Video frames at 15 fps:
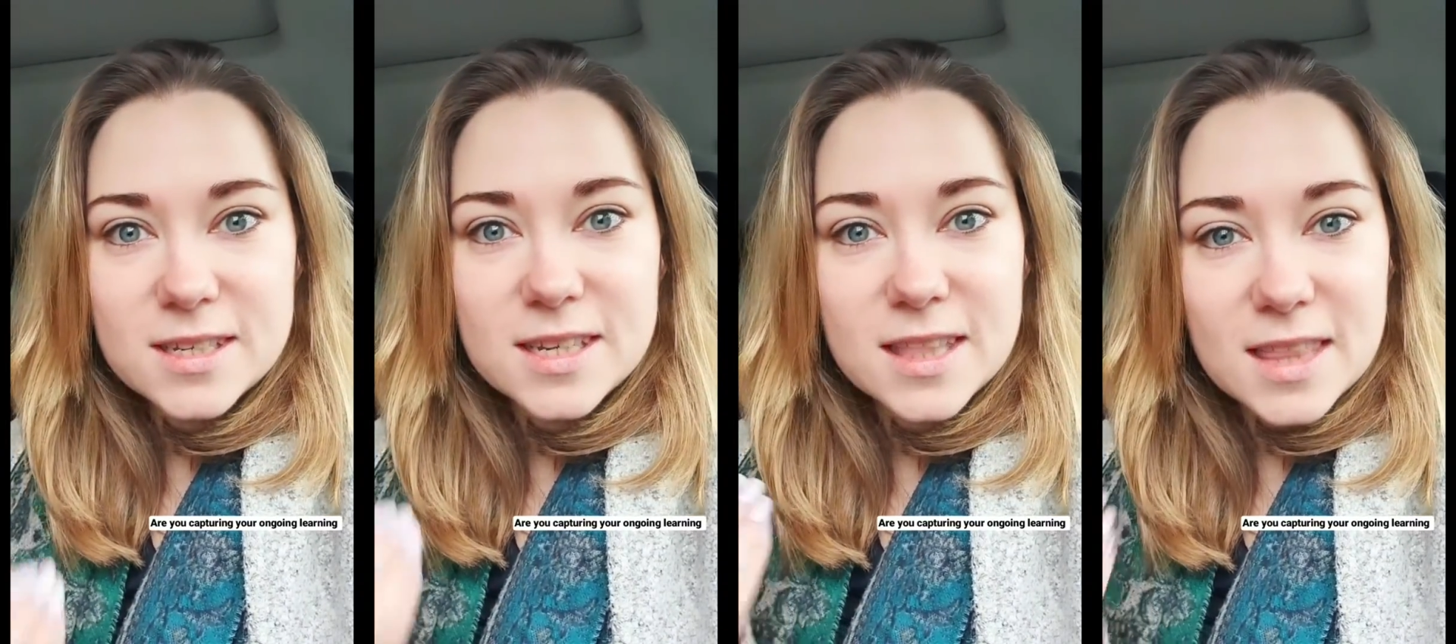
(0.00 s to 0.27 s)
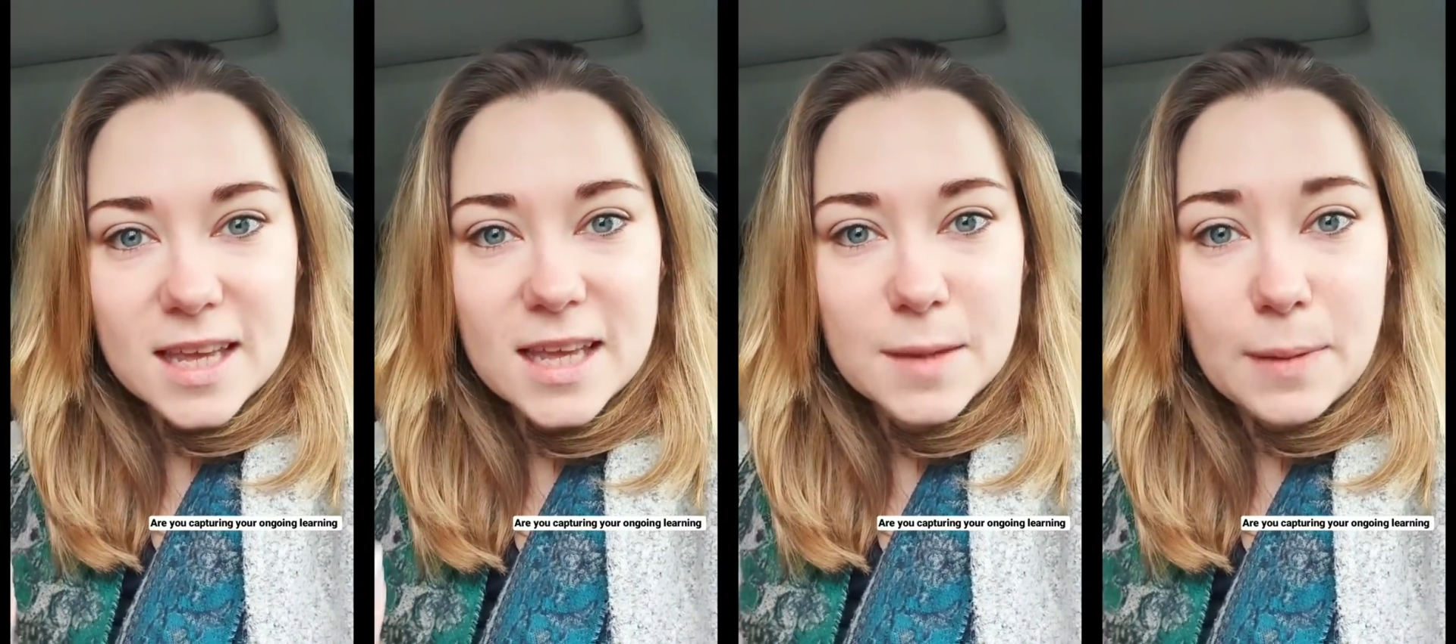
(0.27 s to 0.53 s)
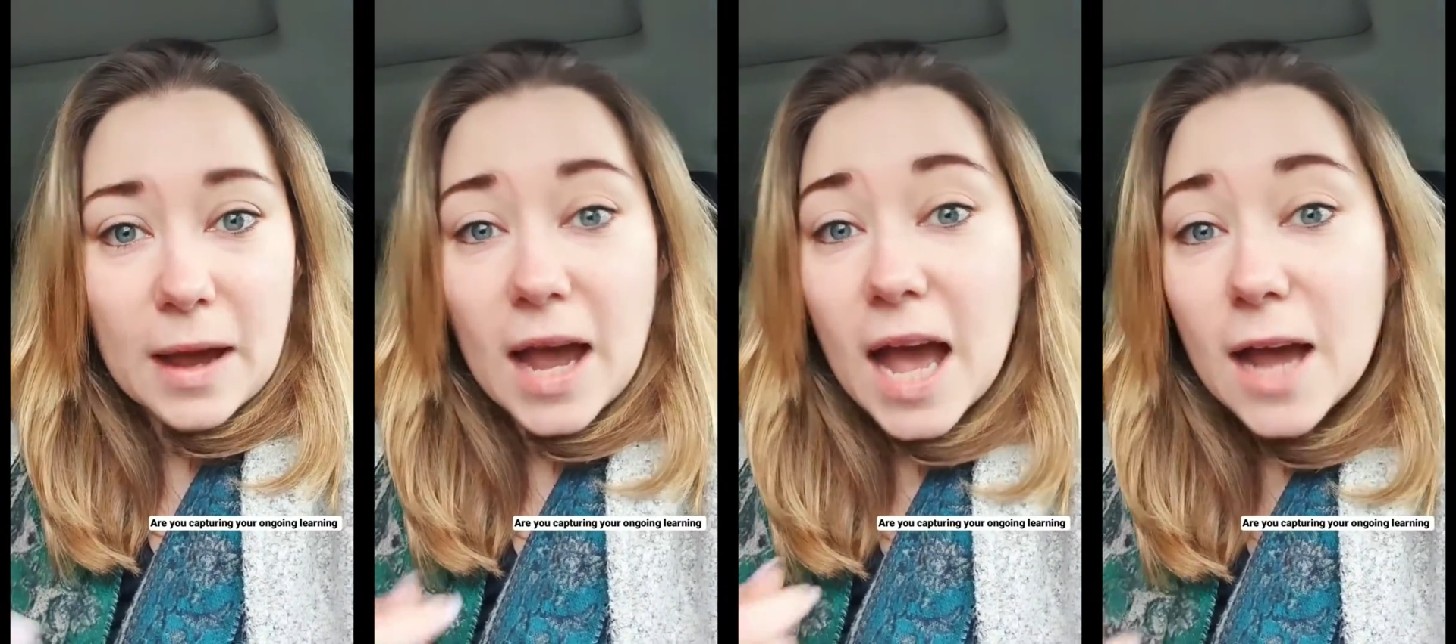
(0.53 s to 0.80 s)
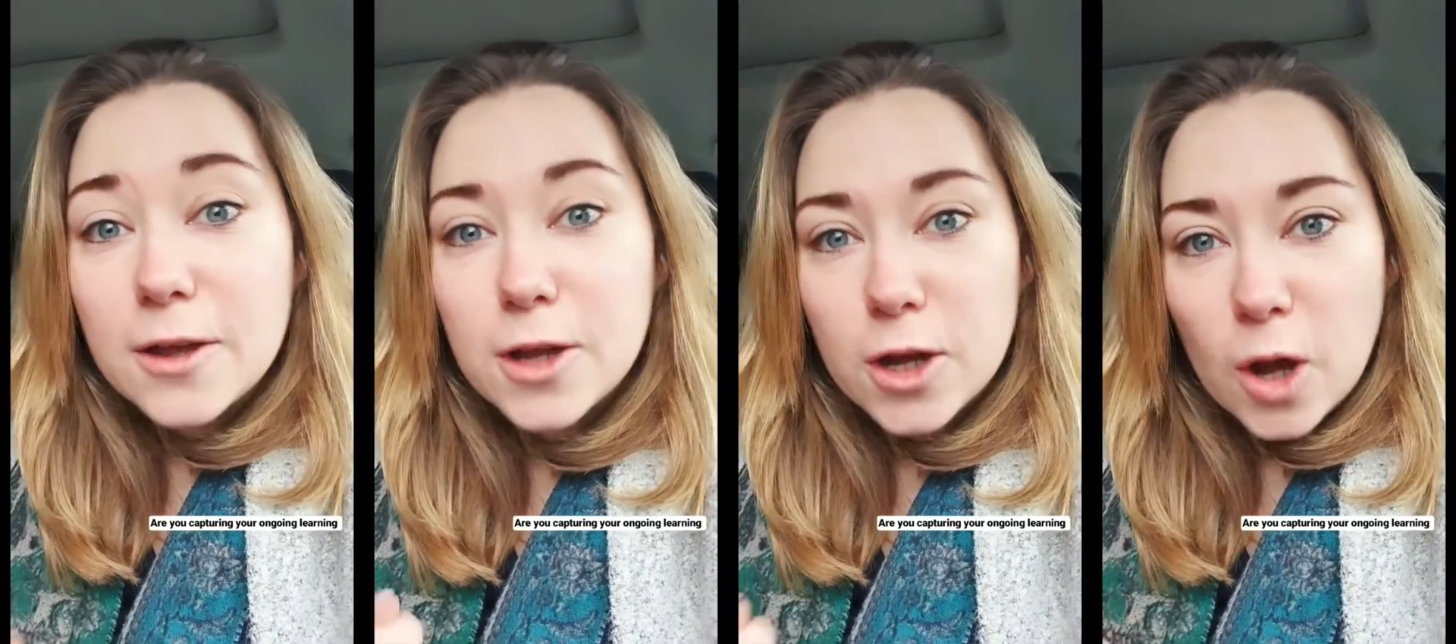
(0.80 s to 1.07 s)
to think about
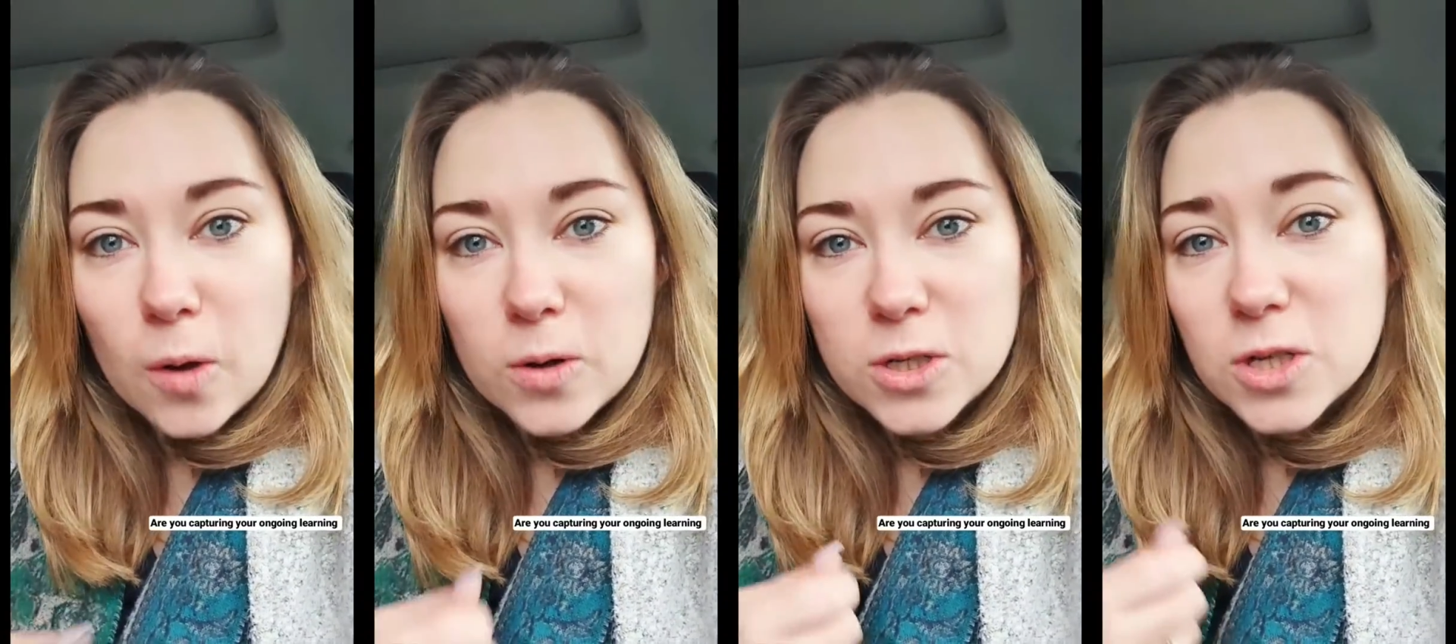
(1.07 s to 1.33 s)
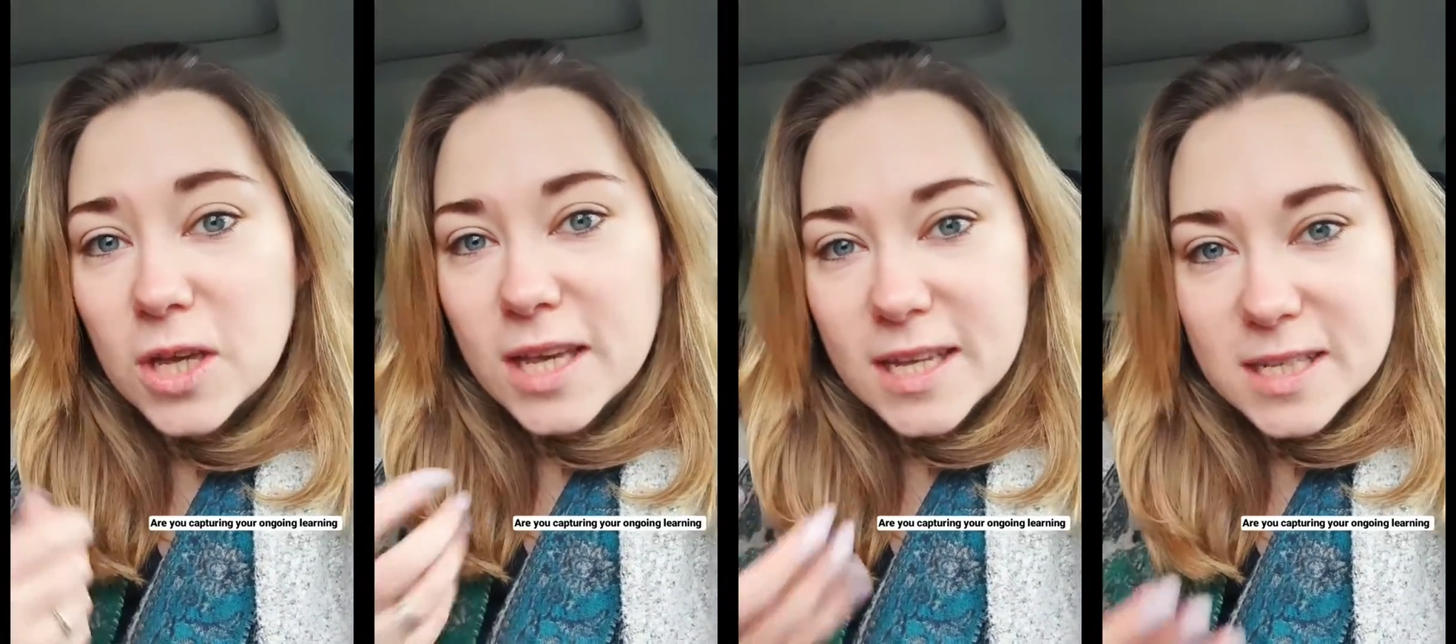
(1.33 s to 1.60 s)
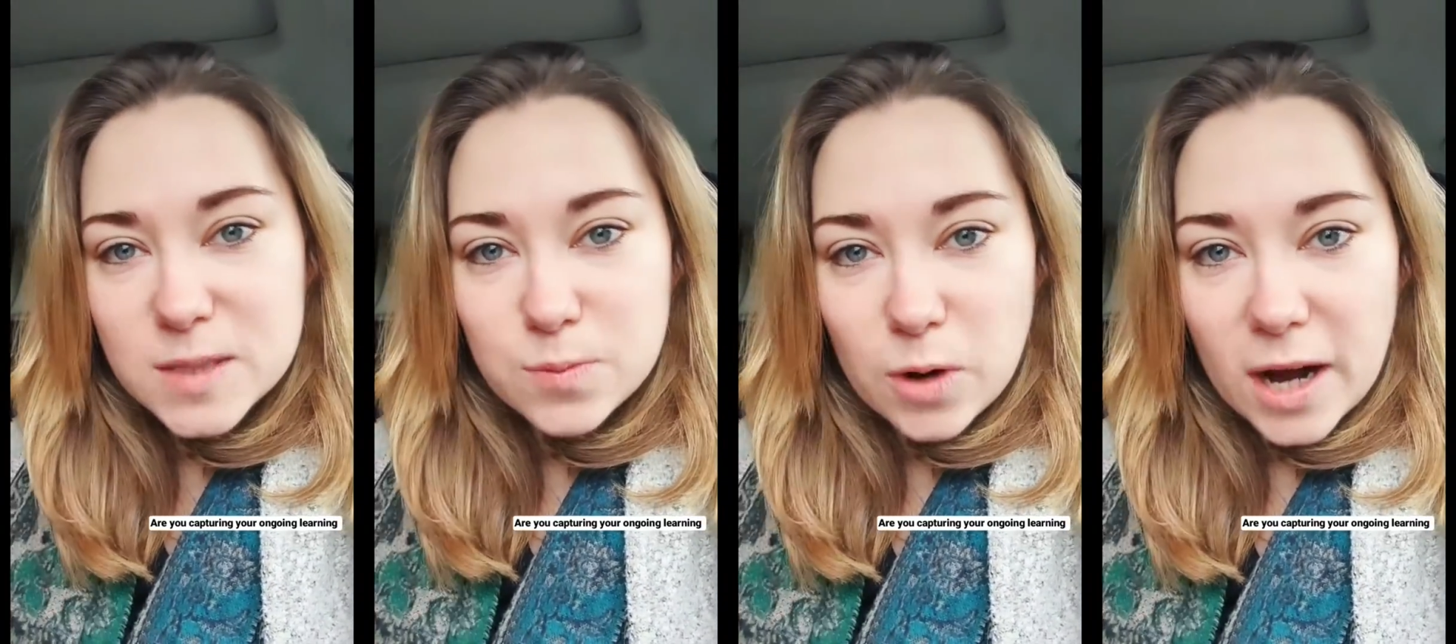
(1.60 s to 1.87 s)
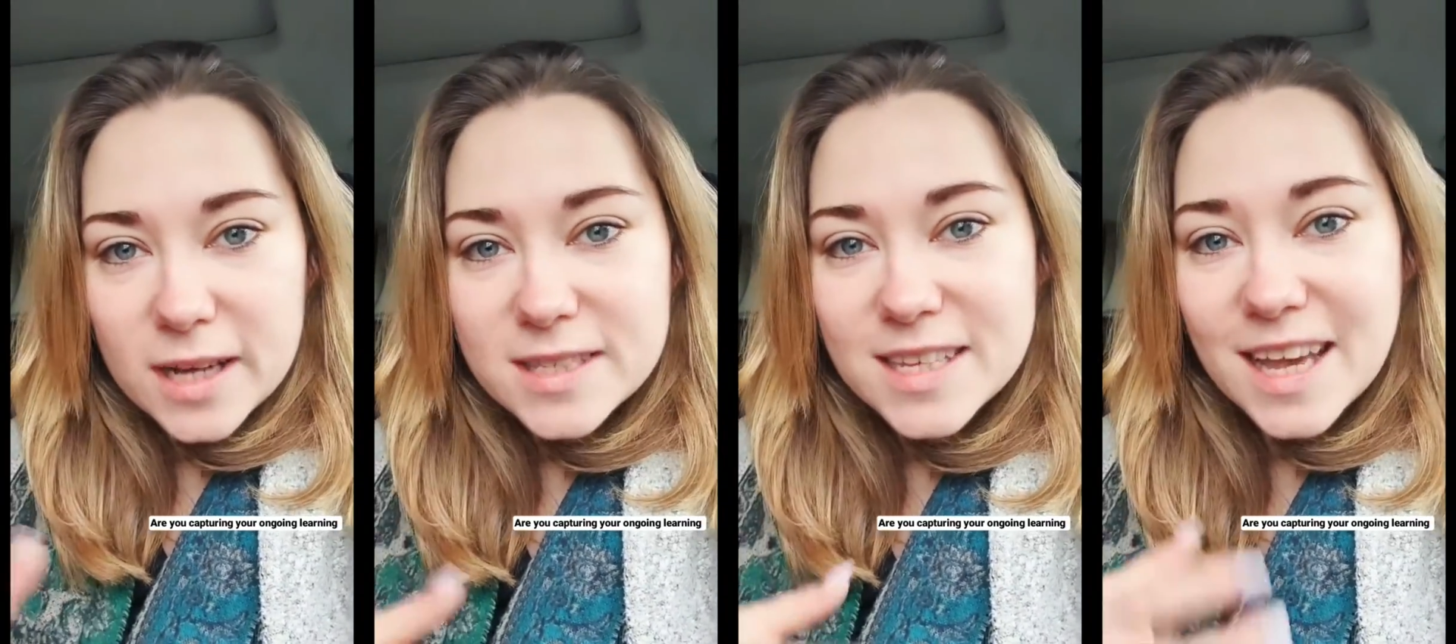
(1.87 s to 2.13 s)
how you're going to express